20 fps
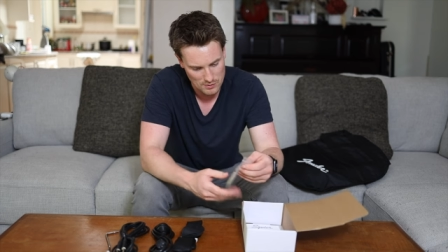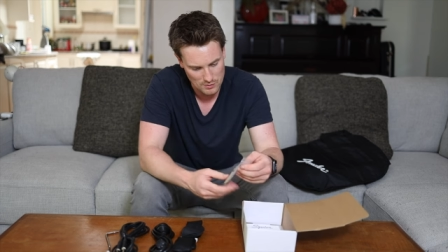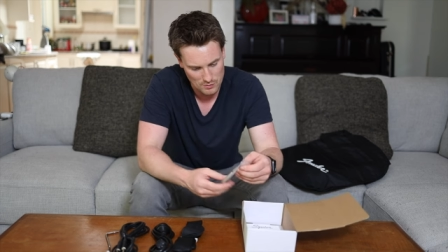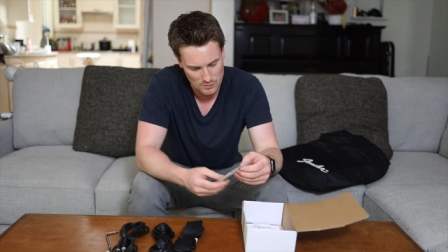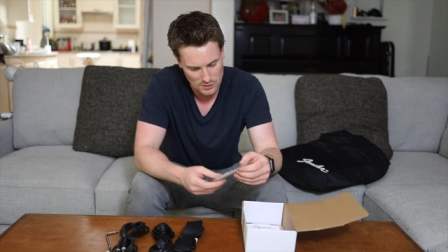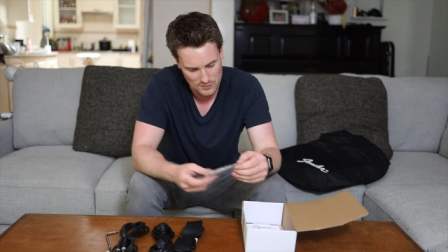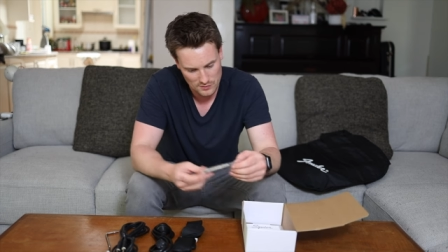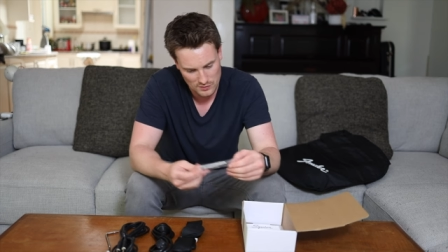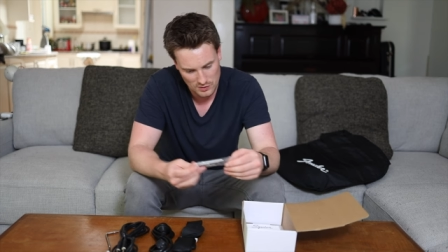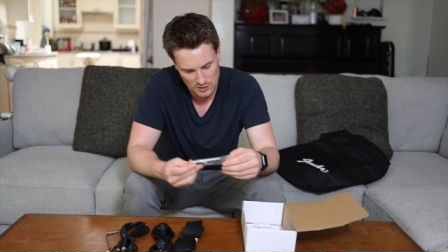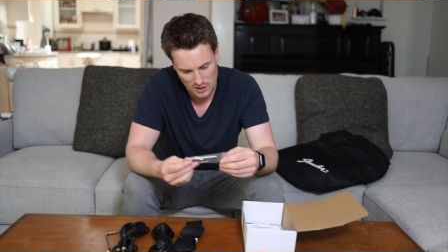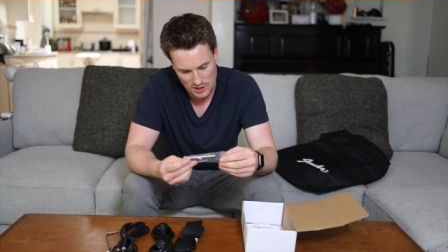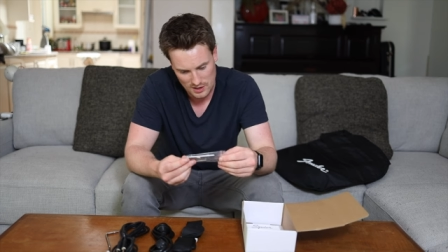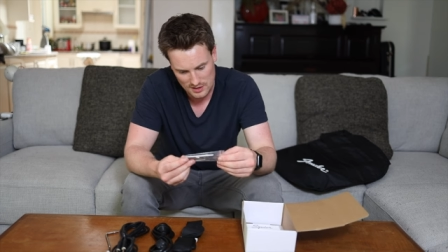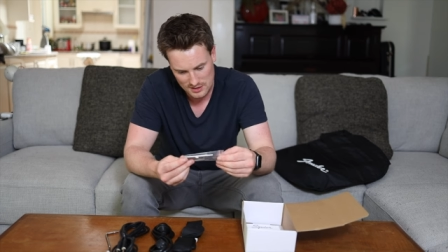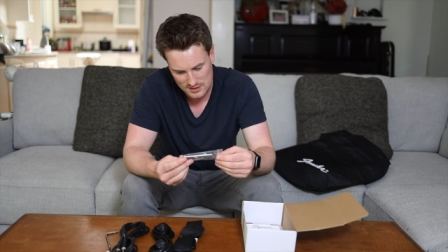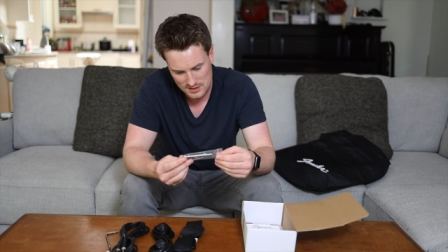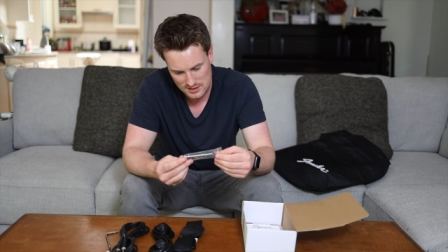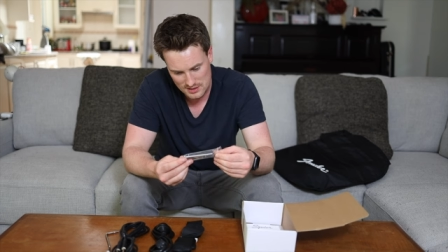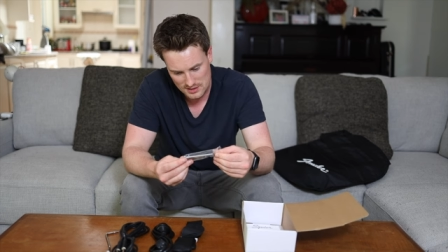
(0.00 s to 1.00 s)
We've
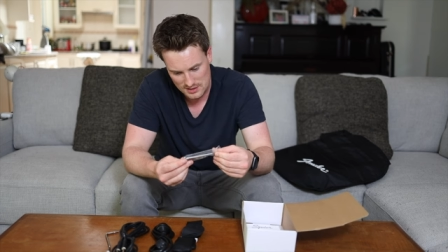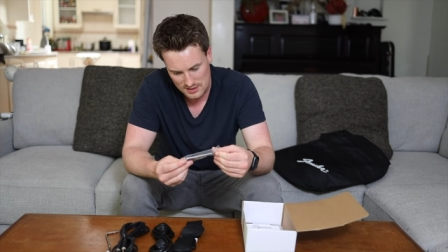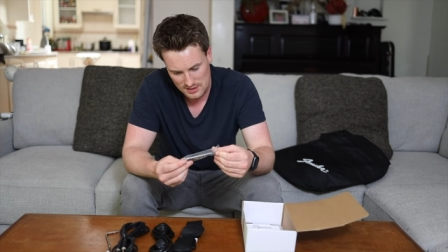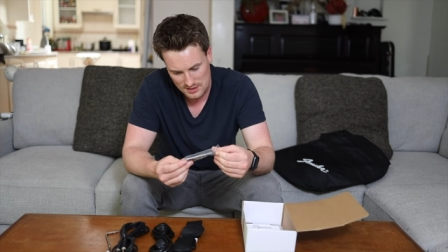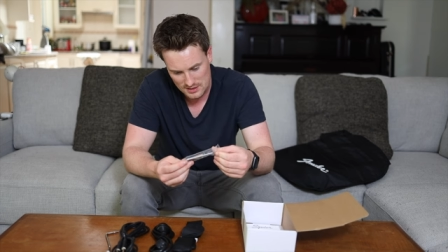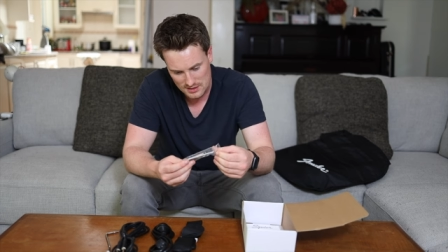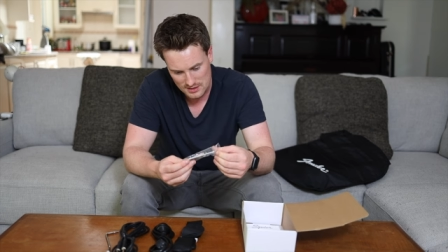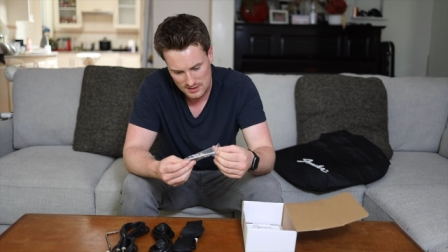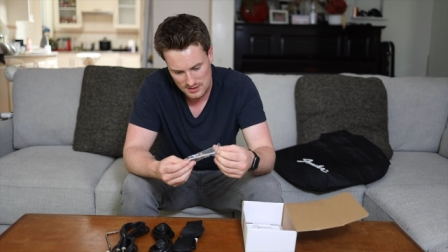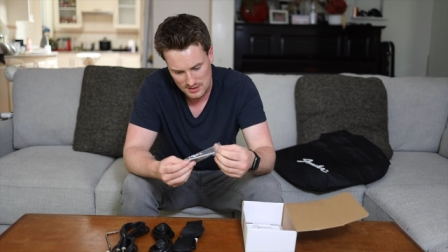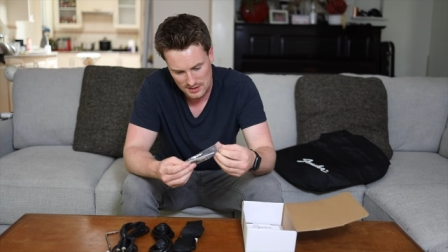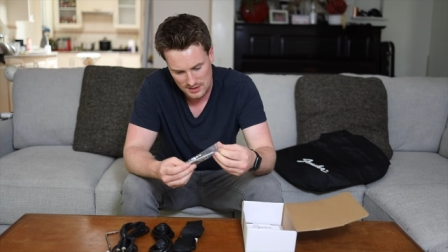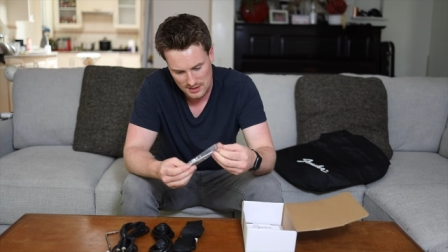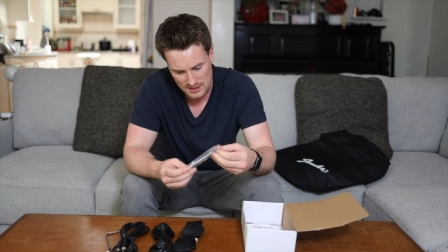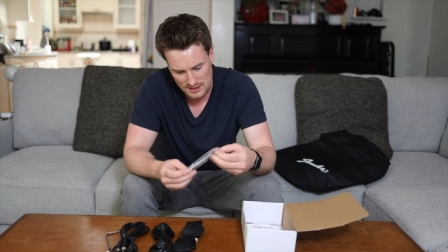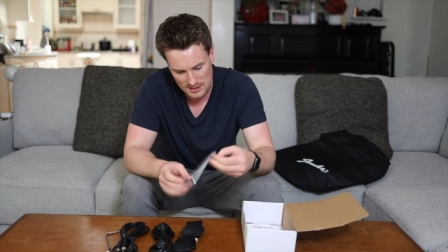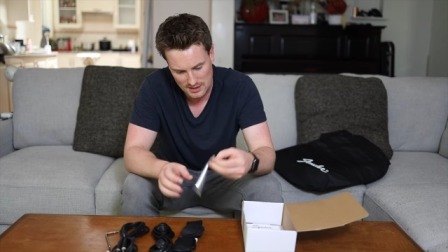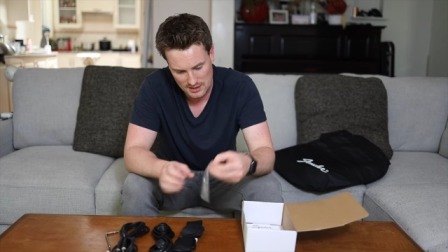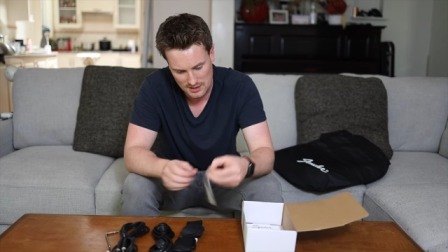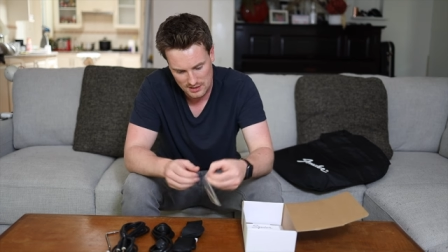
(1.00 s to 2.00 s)
got
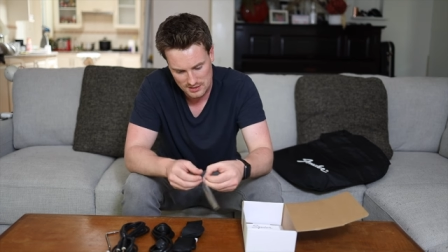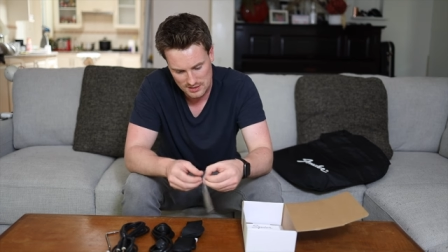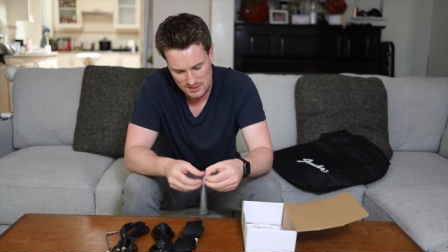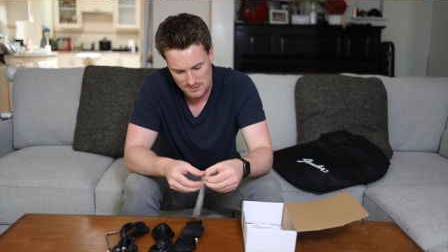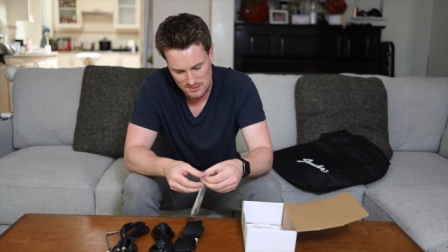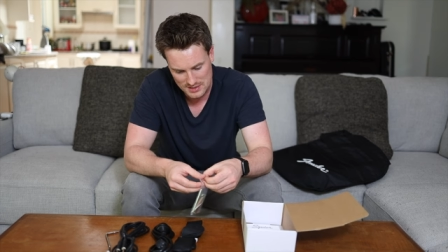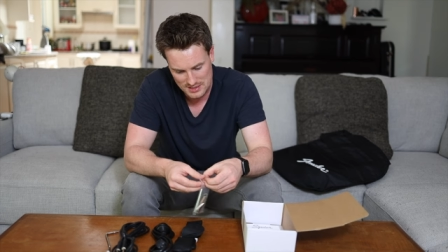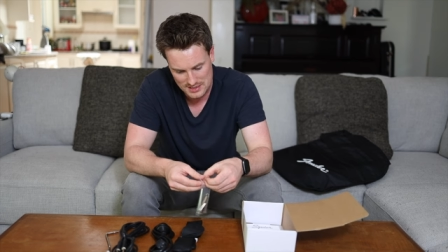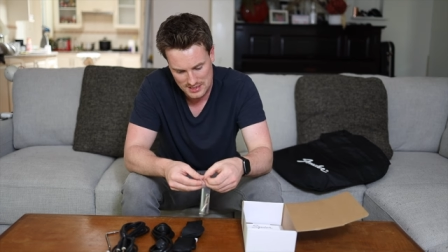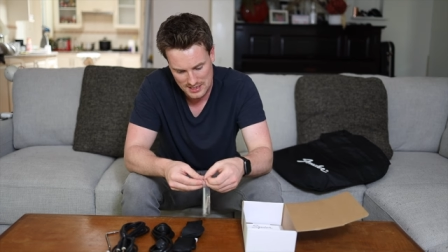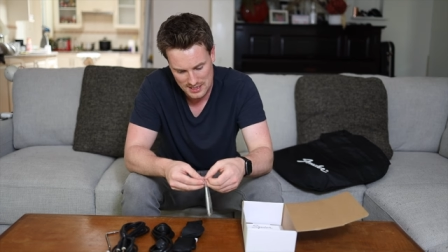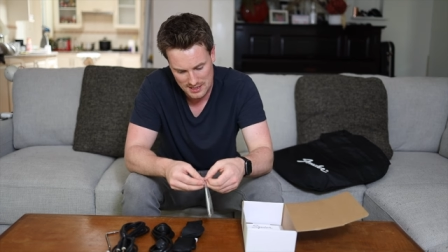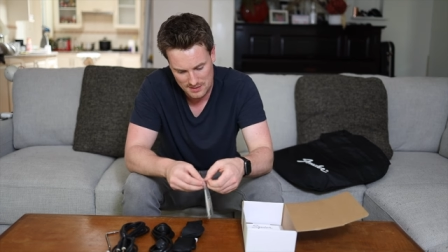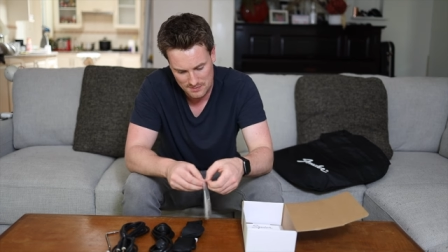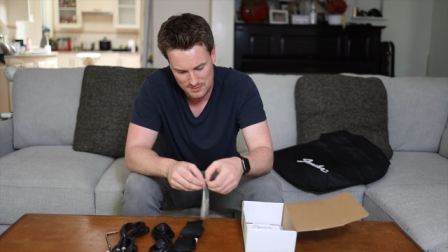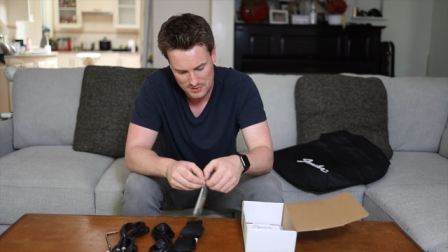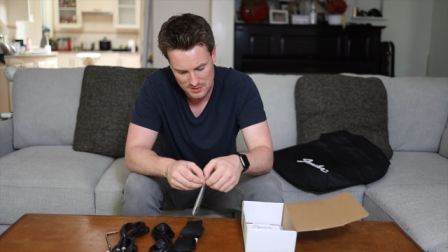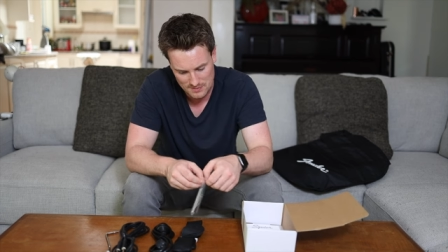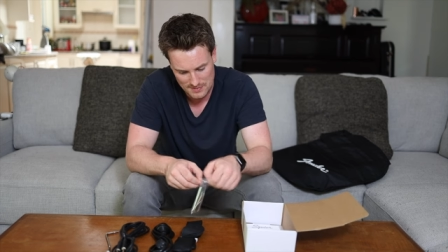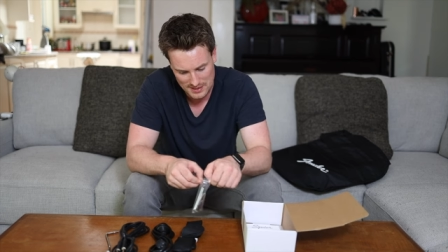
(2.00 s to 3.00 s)
some
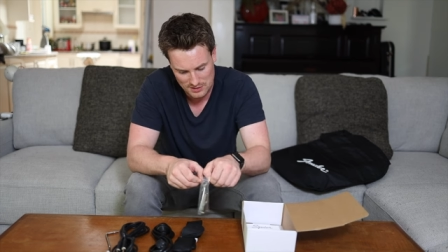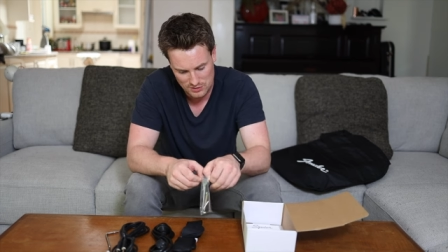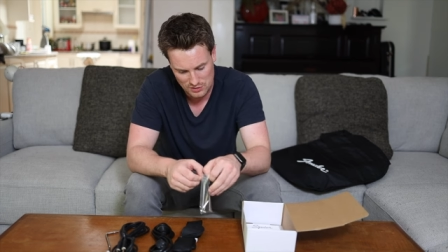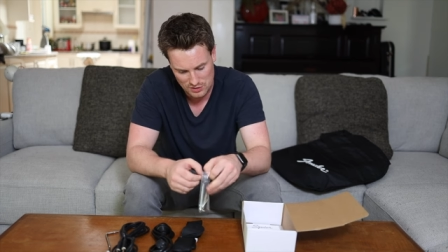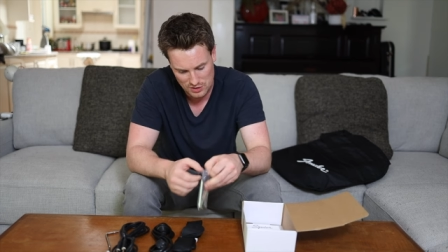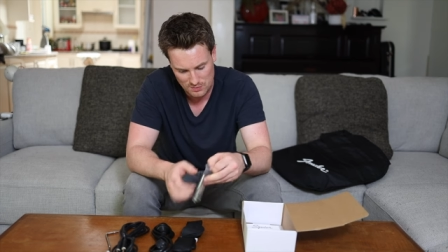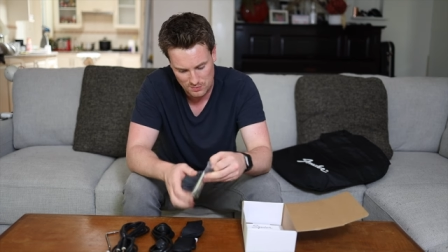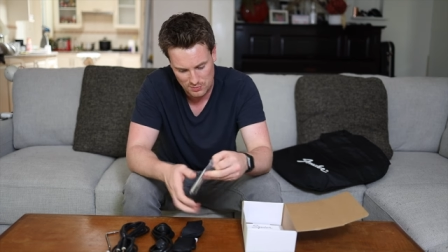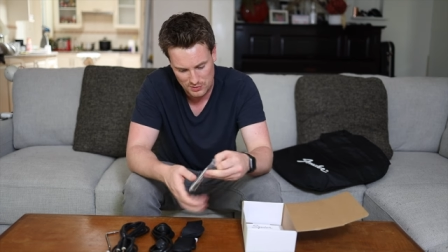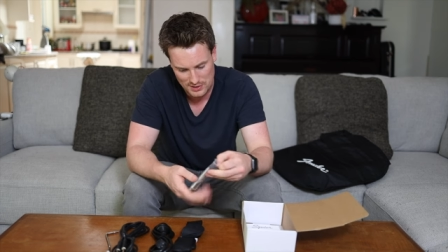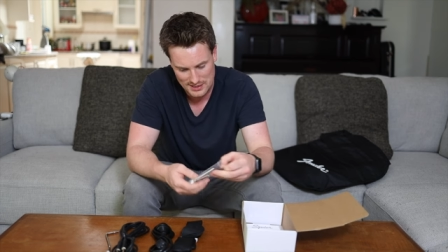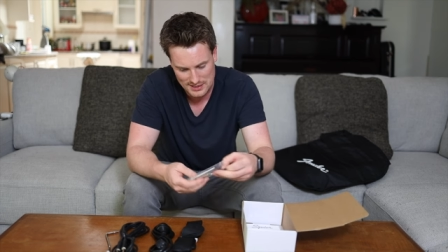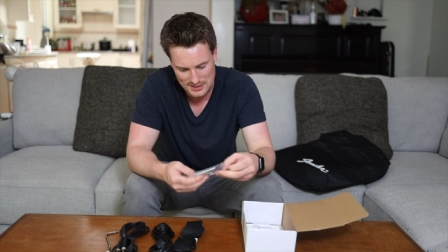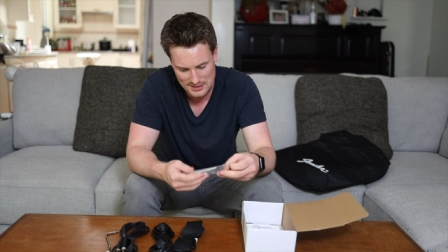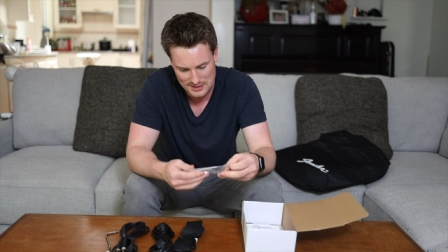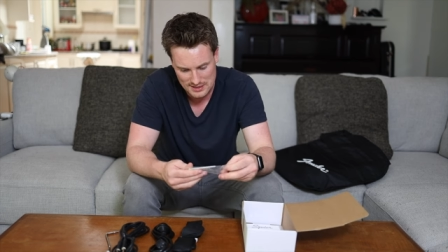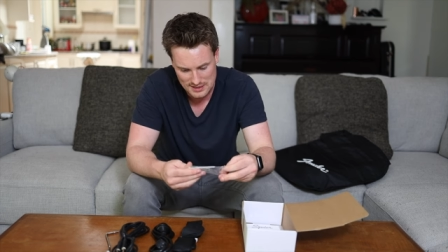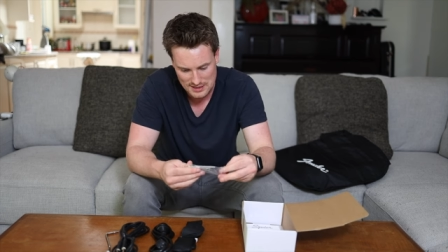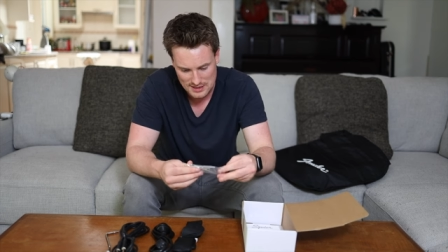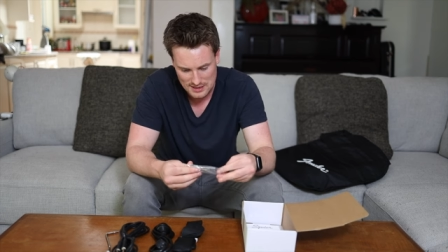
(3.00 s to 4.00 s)
setup, some extra
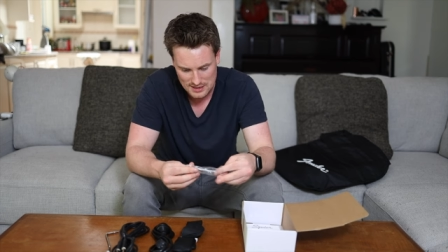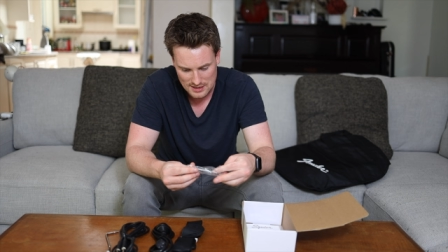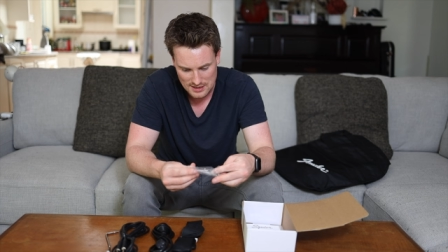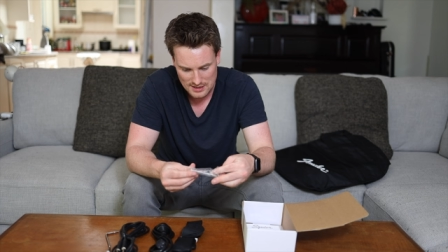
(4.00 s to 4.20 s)
springs,